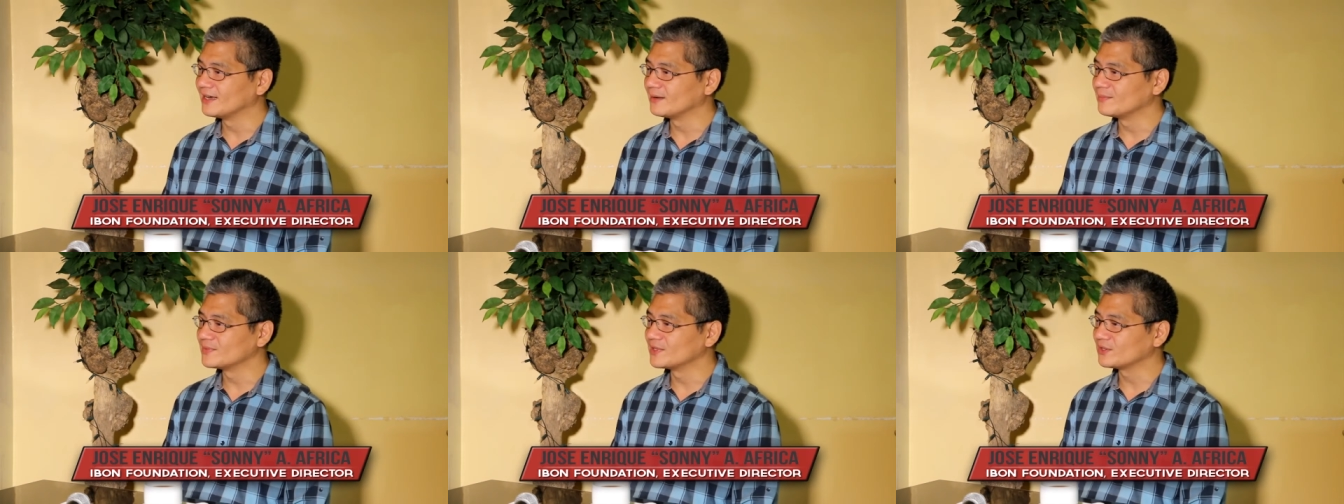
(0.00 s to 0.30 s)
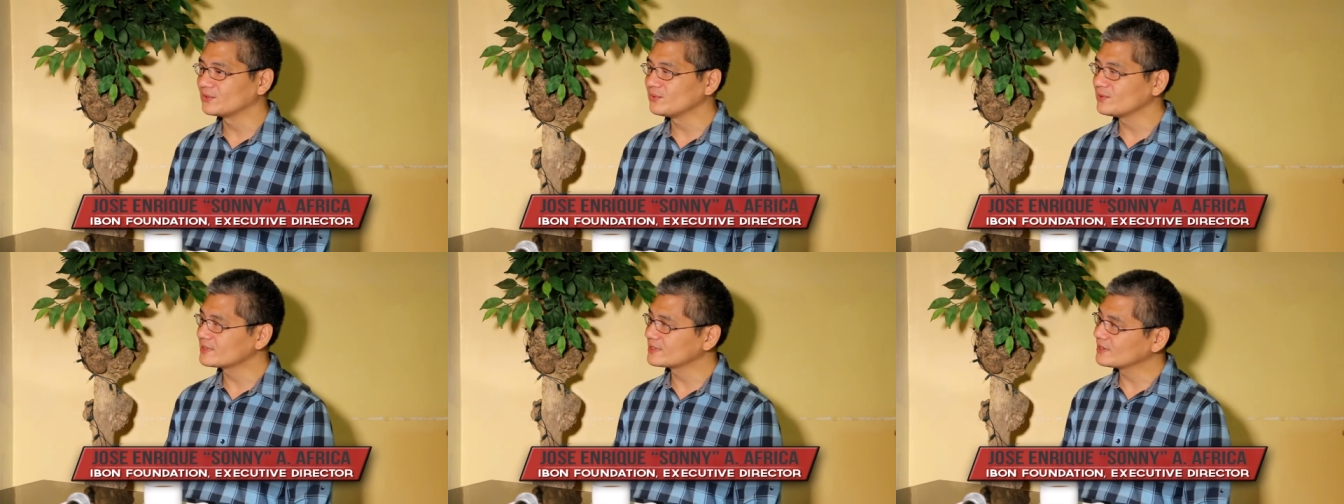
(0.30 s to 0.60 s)
Um,
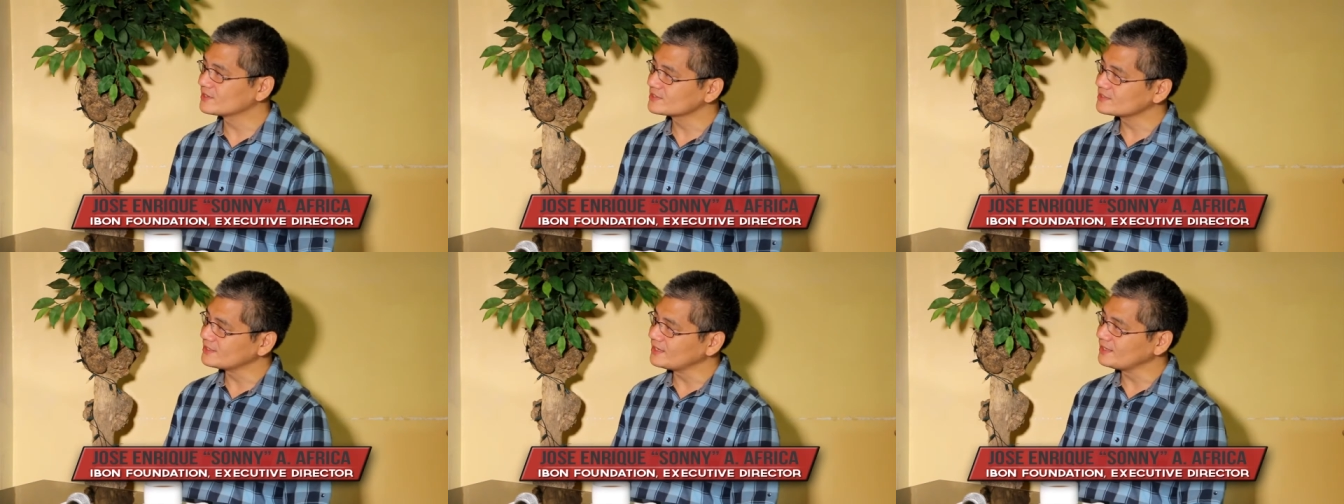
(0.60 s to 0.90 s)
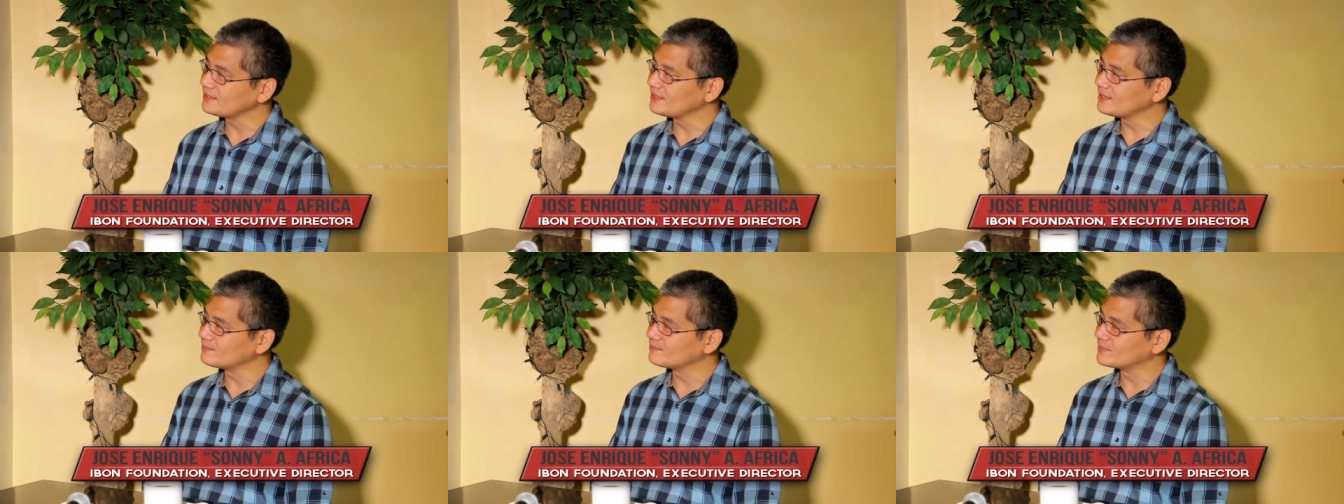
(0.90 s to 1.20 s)
the two thousand
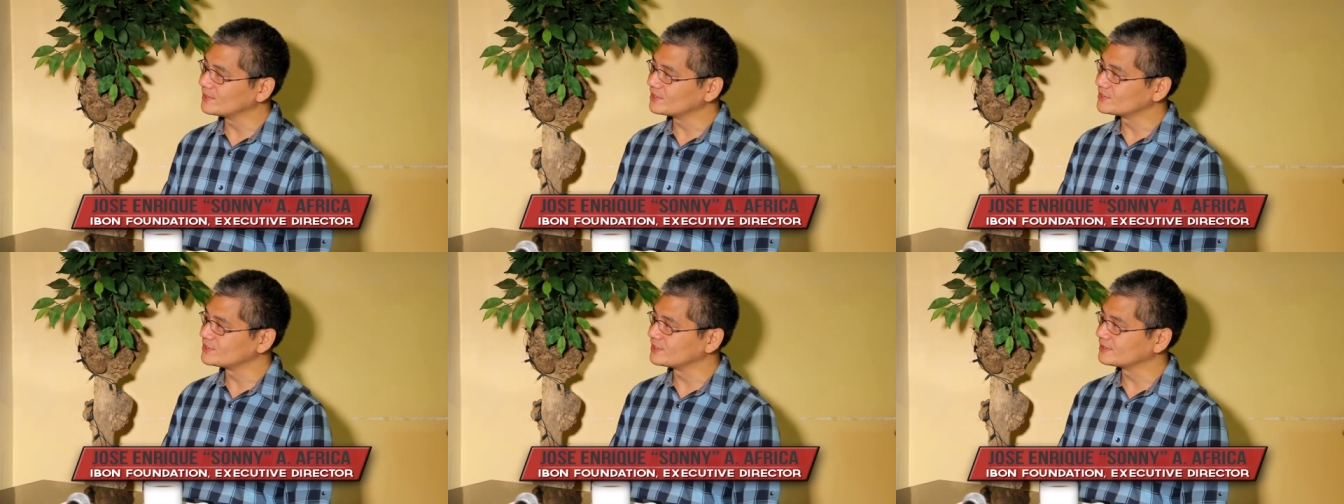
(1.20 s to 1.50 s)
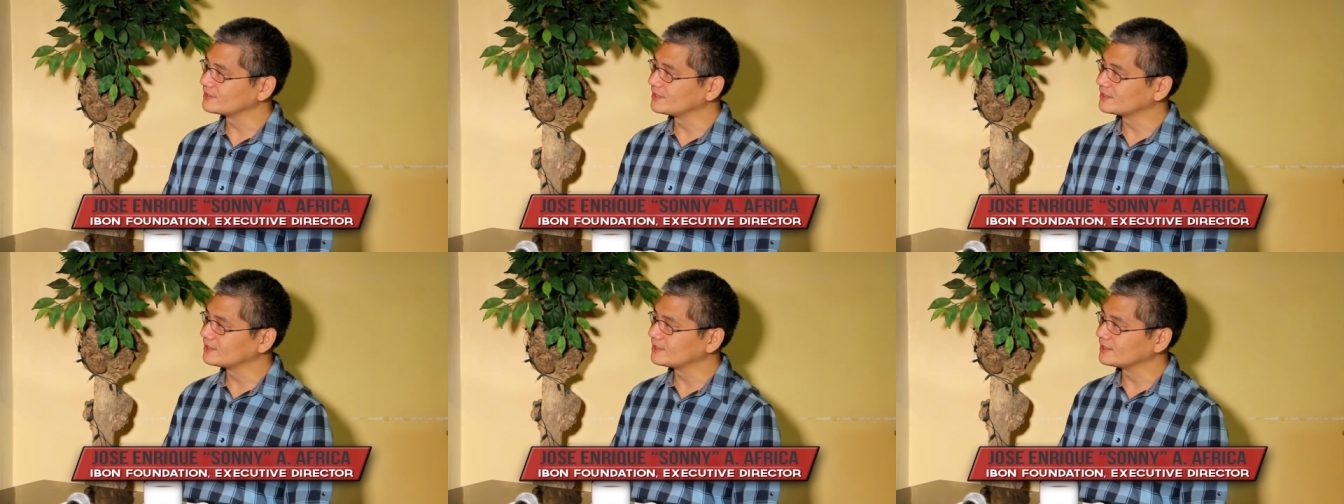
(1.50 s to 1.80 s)
eighteen
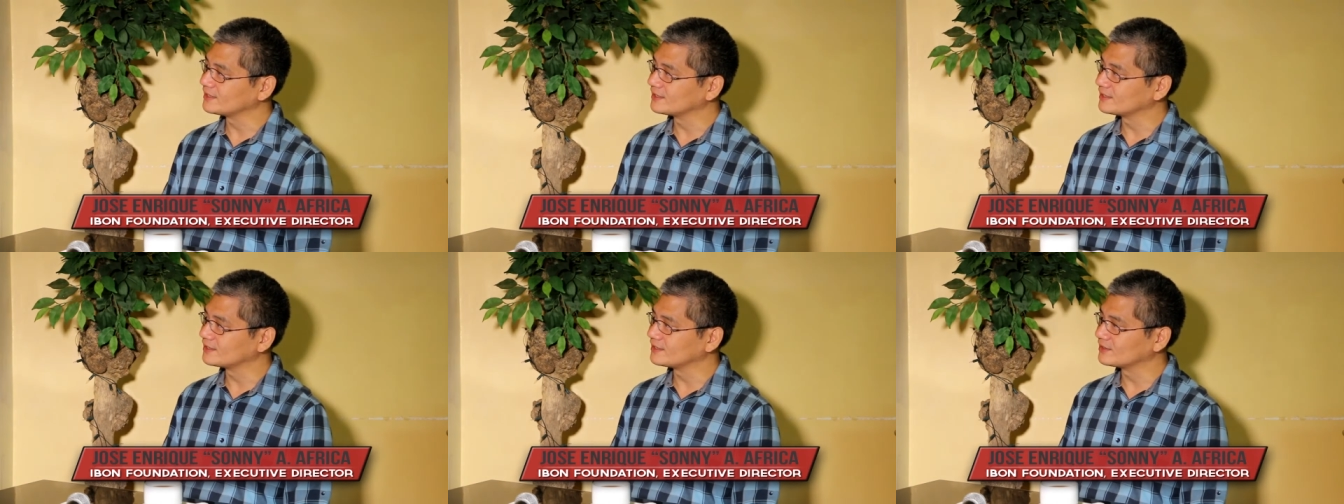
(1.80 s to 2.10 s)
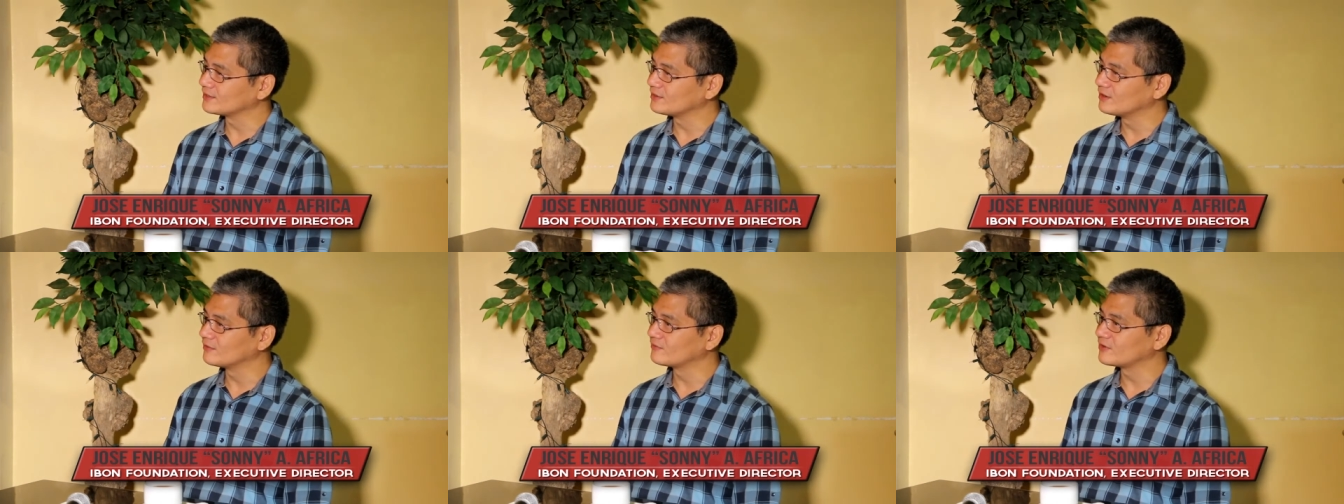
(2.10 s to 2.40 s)
budget that
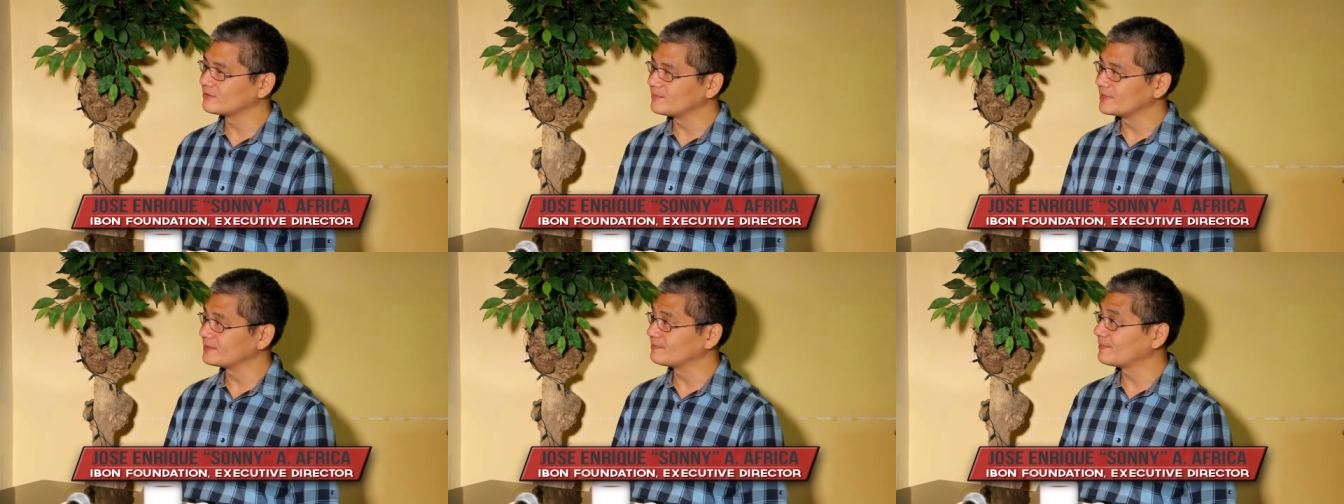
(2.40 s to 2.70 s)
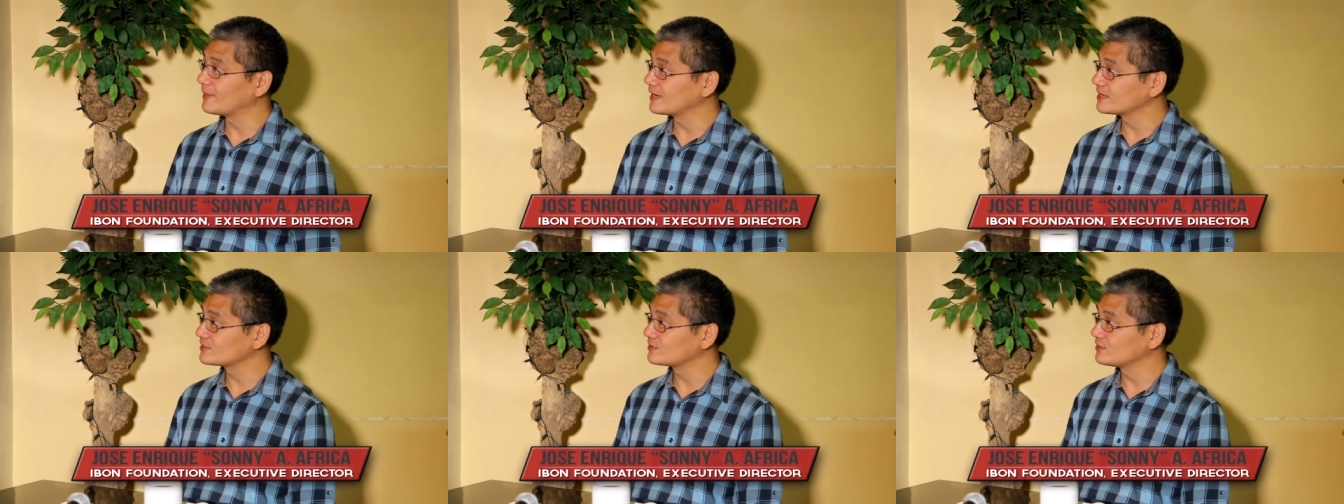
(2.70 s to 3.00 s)
the
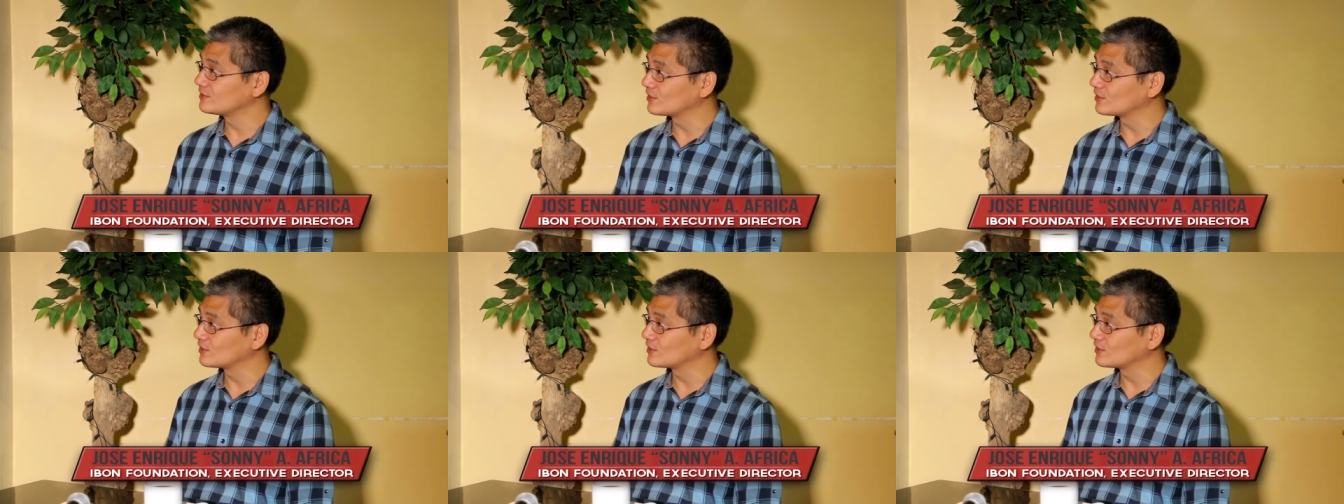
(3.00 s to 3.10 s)
government passed